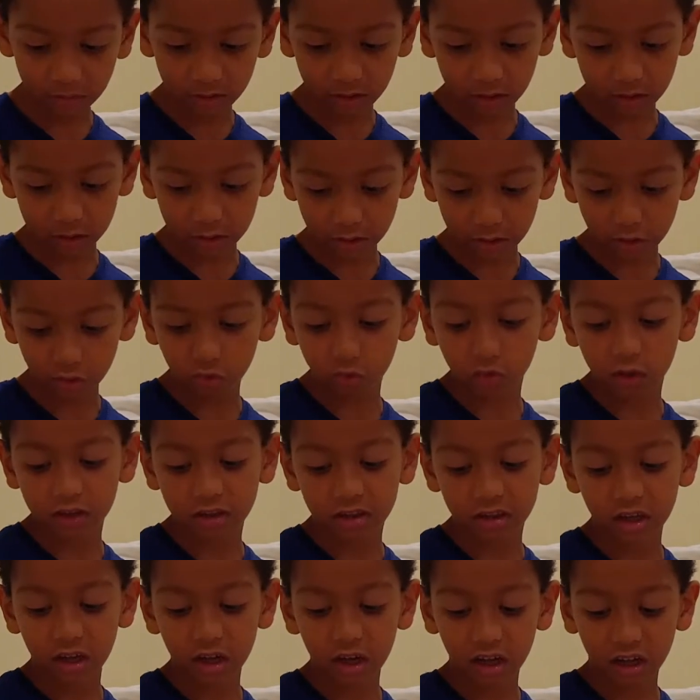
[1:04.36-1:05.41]
Lincoln
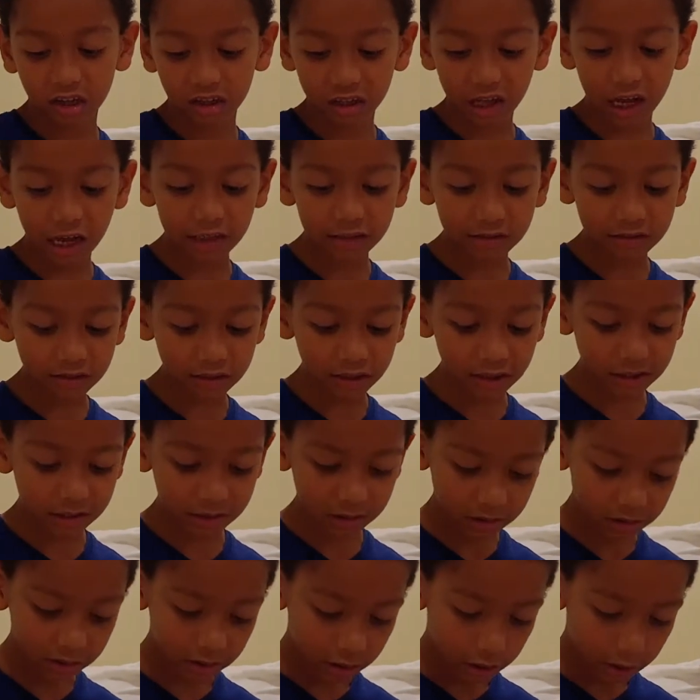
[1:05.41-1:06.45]
was elected
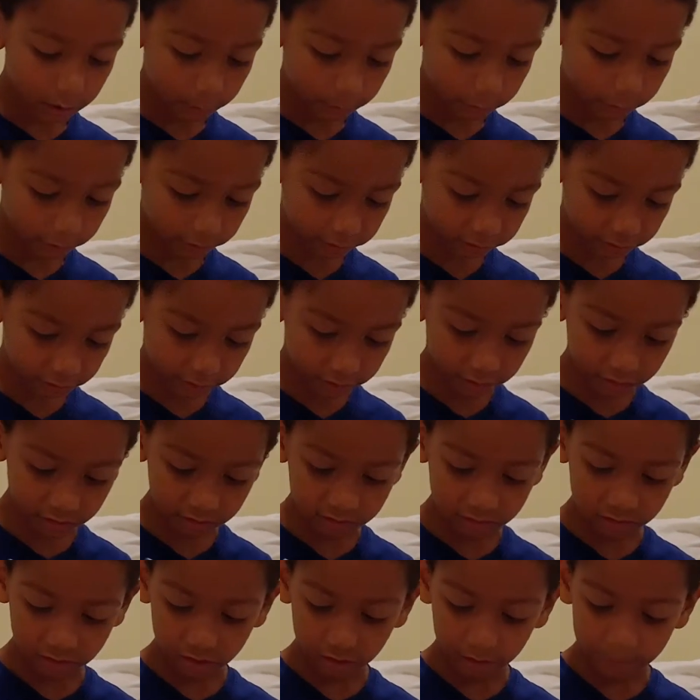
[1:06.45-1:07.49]

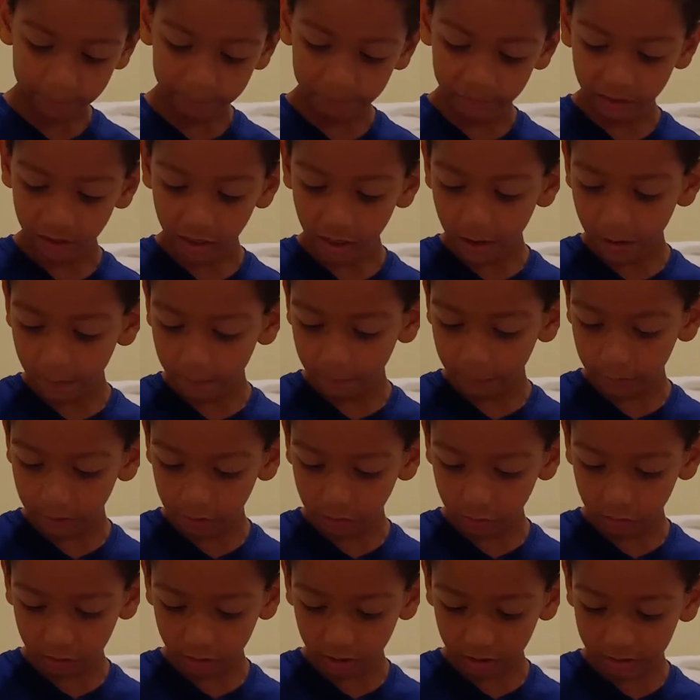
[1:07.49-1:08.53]
President of
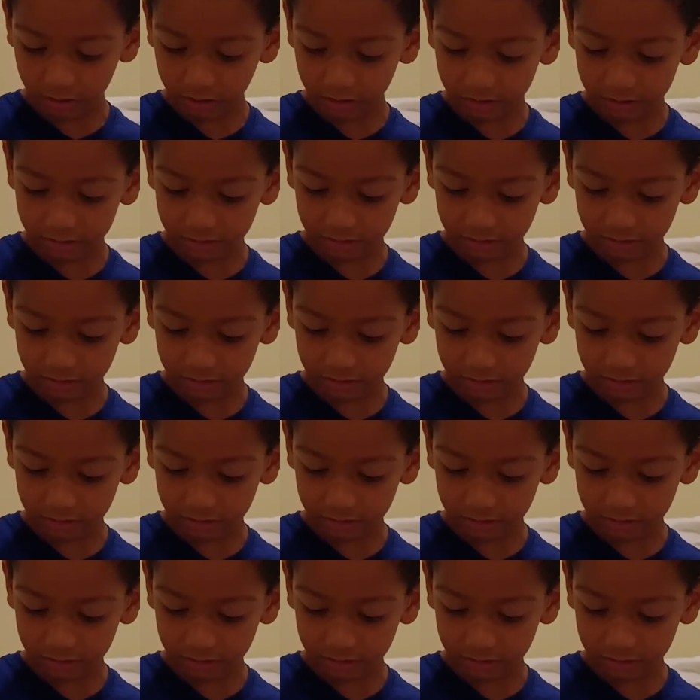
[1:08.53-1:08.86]
United